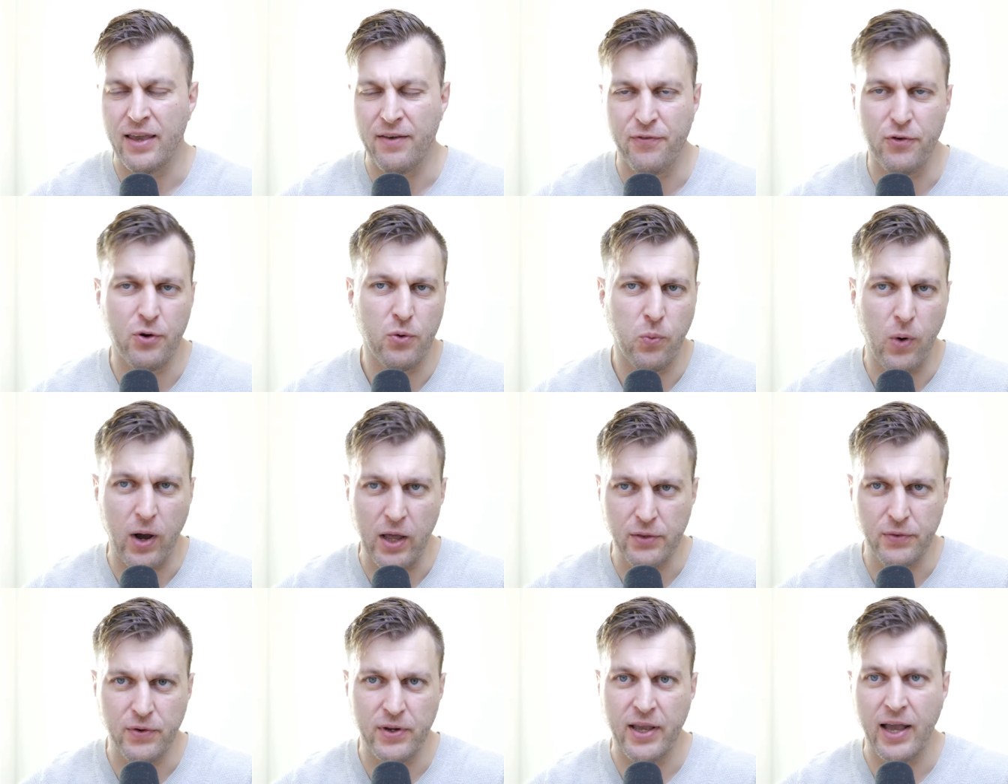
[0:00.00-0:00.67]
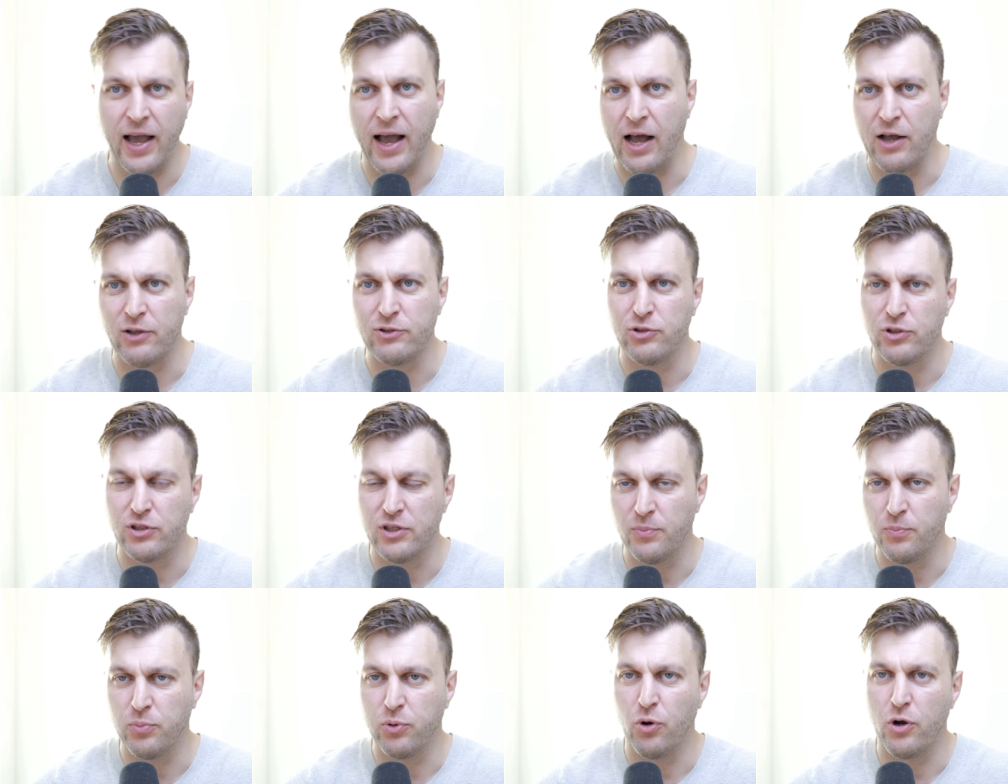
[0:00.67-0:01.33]
If you're wondering how to
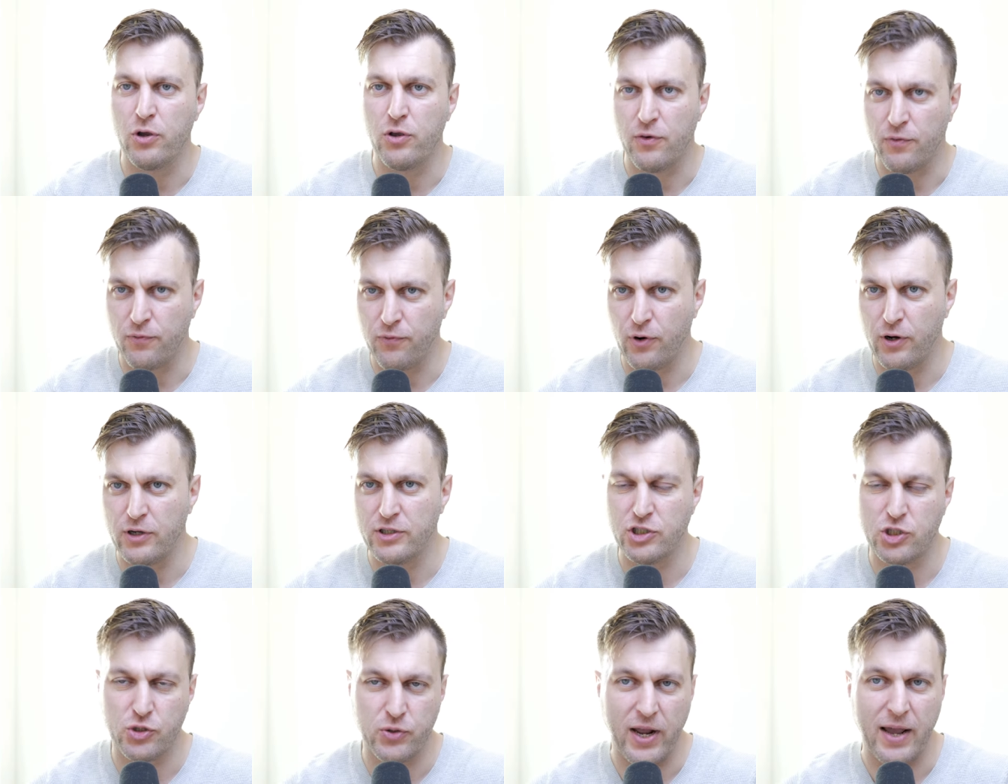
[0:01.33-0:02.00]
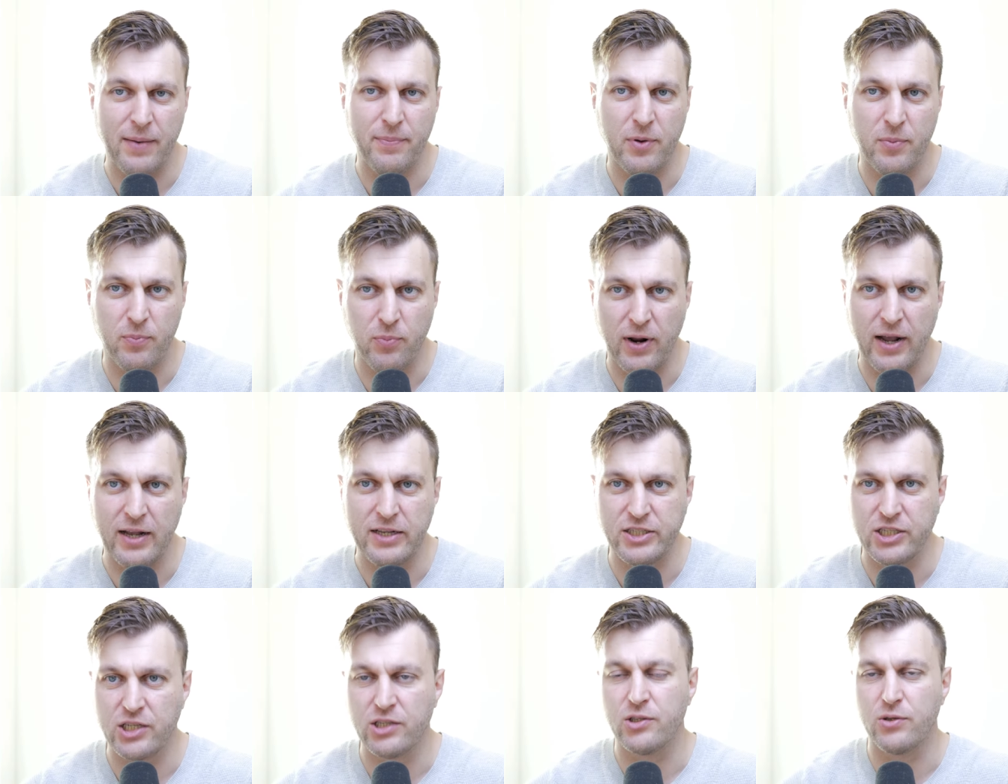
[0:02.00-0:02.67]
deploy your first Strapi
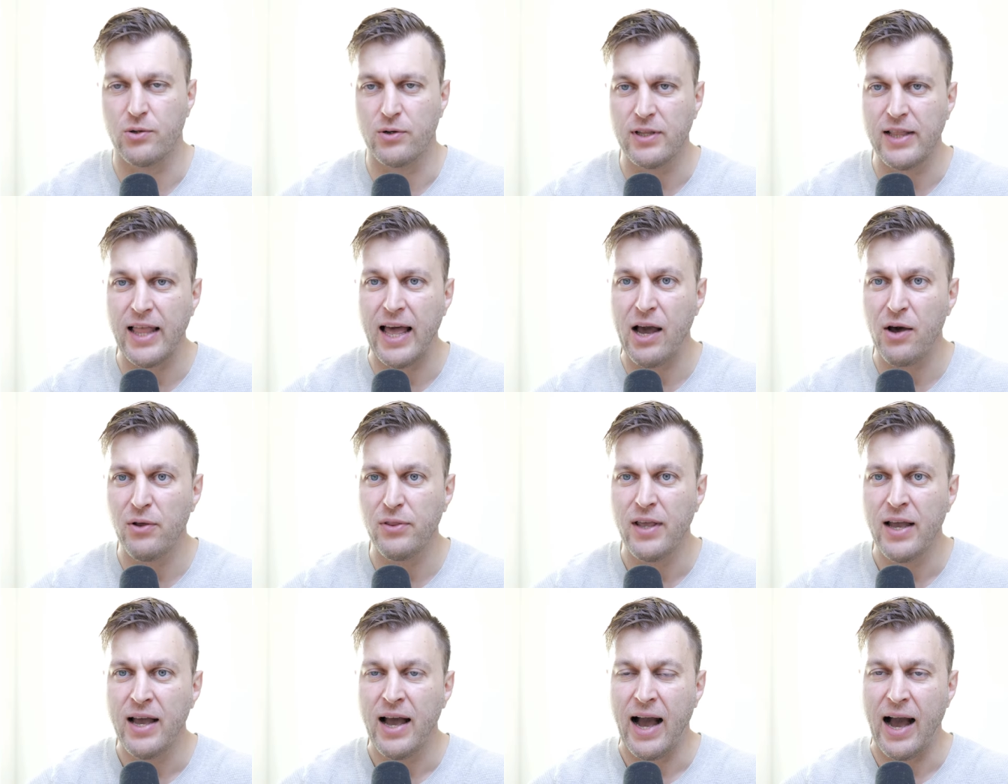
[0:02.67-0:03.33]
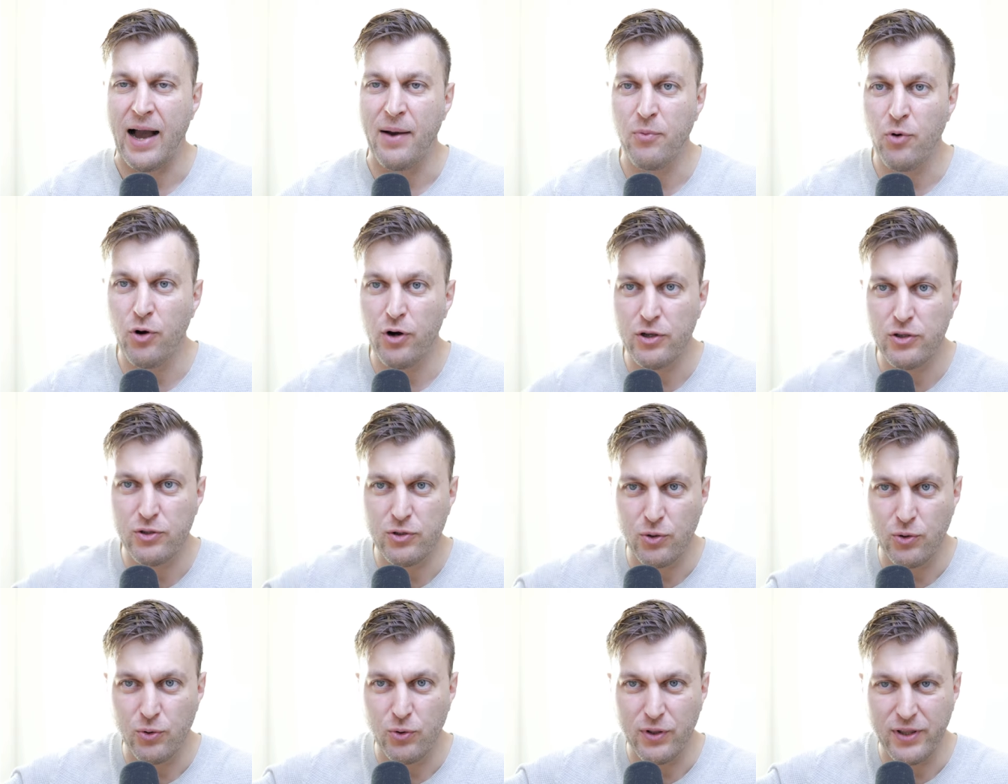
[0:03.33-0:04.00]
project to cloud, I'm going
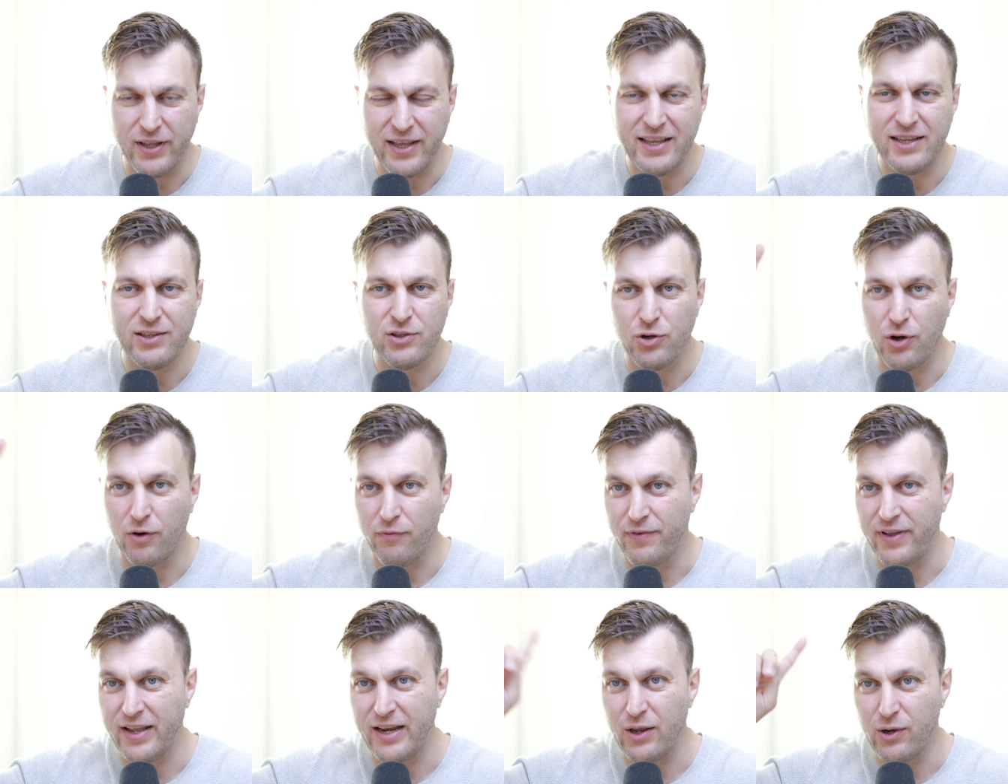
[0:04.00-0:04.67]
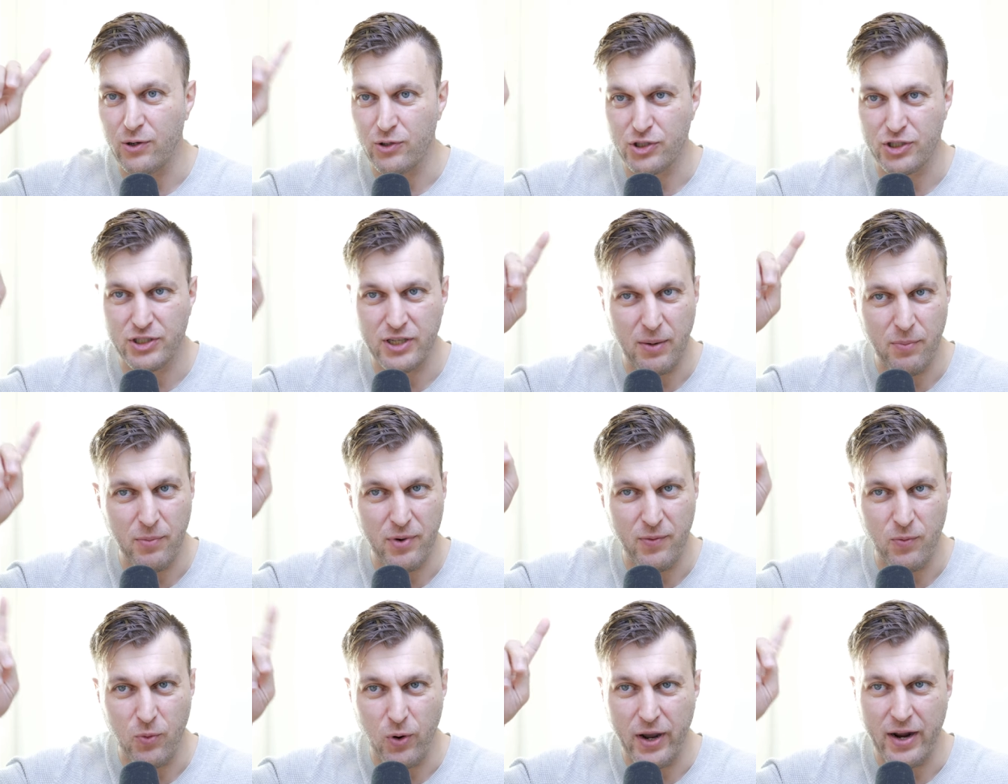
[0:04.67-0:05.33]
to link to a video
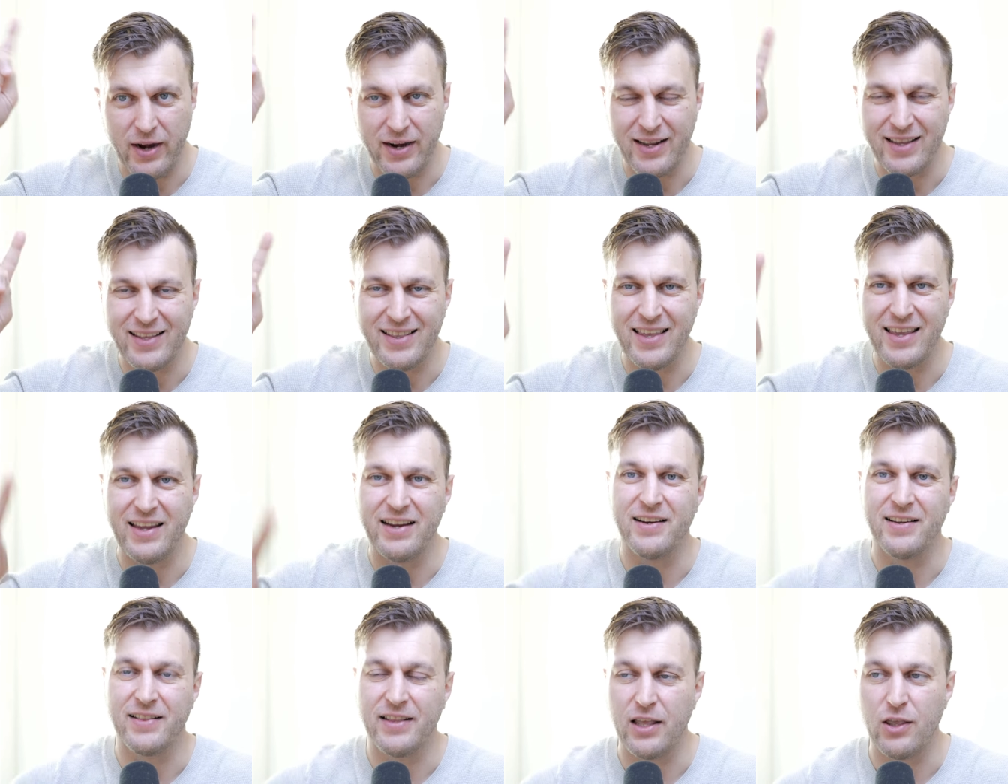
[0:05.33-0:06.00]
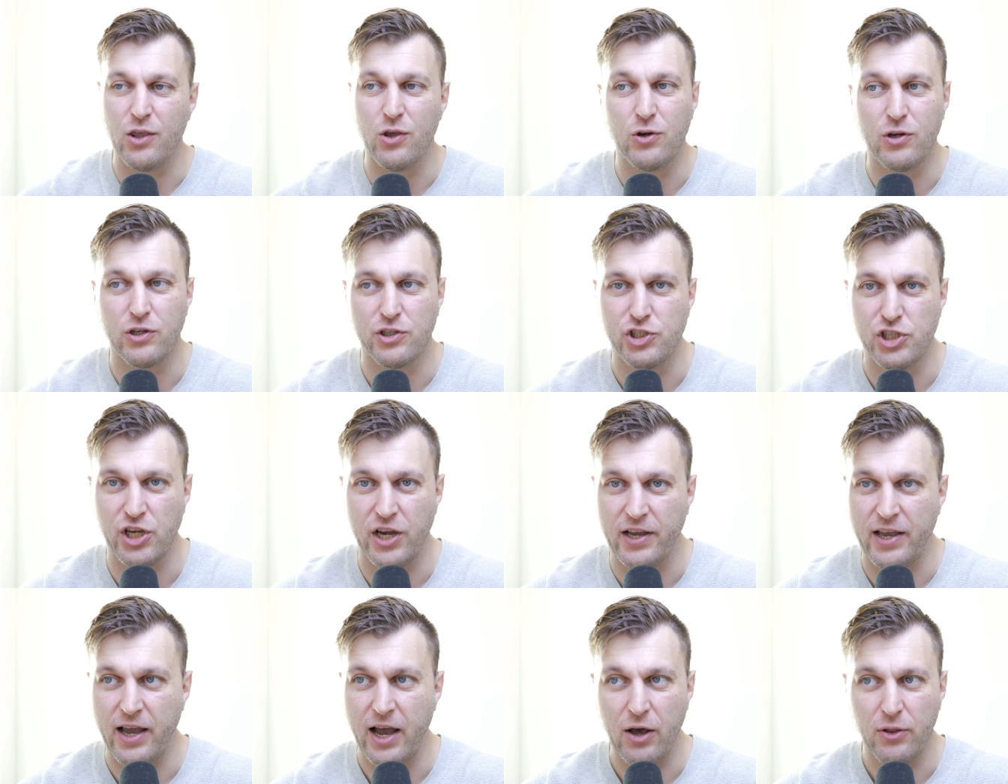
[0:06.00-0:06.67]
somewhere in here that you could
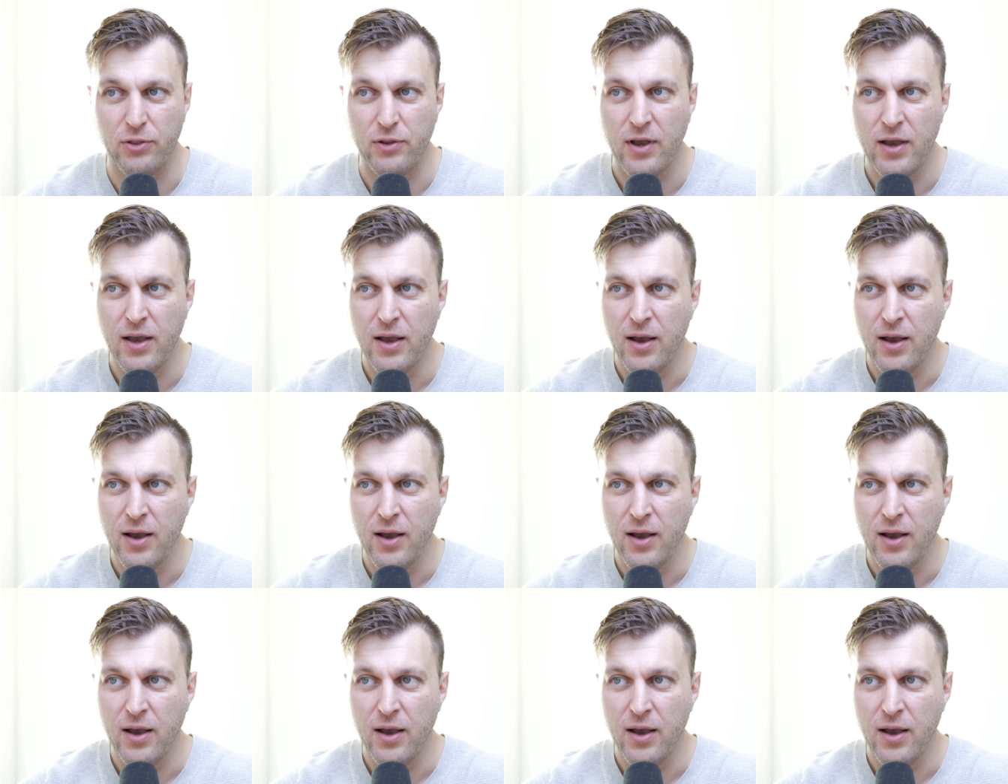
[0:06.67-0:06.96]
check out.